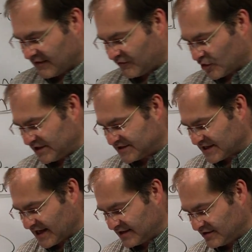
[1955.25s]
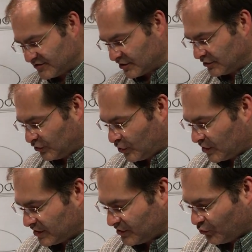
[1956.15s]
For he said, "The
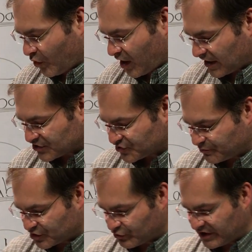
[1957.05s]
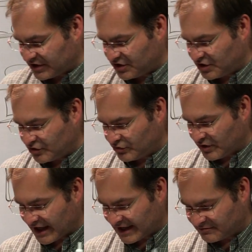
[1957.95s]
Lord watch between
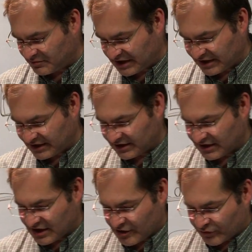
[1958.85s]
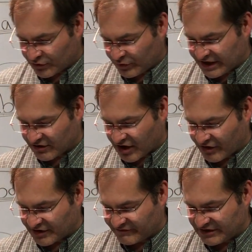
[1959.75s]
you and me when we are
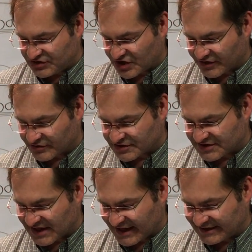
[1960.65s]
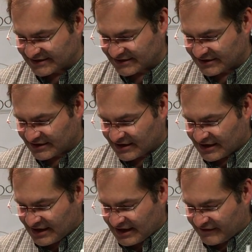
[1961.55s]
out of each other's sight.
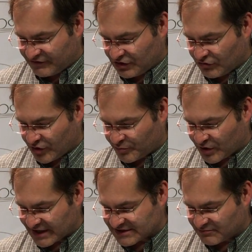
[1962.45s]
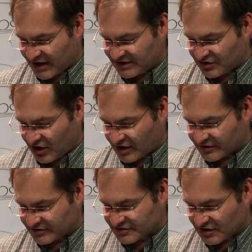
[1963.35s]
If you oppress my
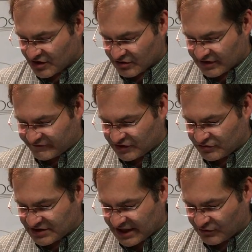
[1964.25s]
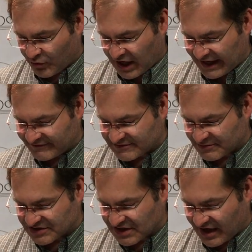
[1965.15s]
daughters, or if you take wives
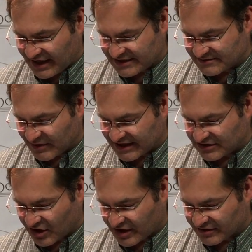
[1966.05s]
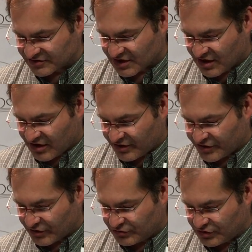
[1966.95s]
besides my daughters,
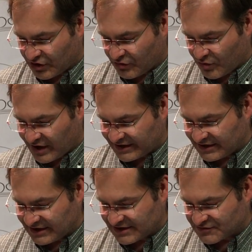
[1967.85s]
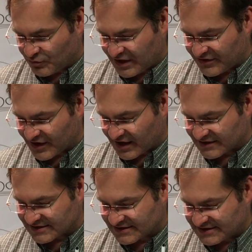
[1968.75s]
although no one is with
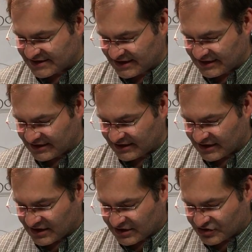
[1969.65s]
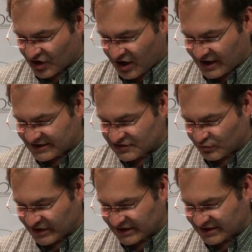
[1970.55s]
us, see, God is
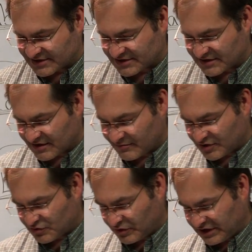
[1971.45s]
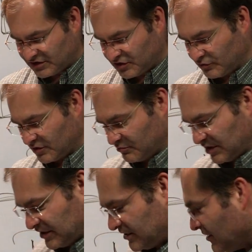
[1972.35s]
witness between you and
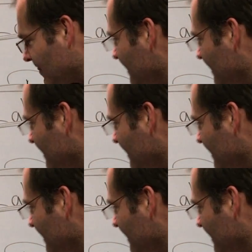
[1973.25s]
me."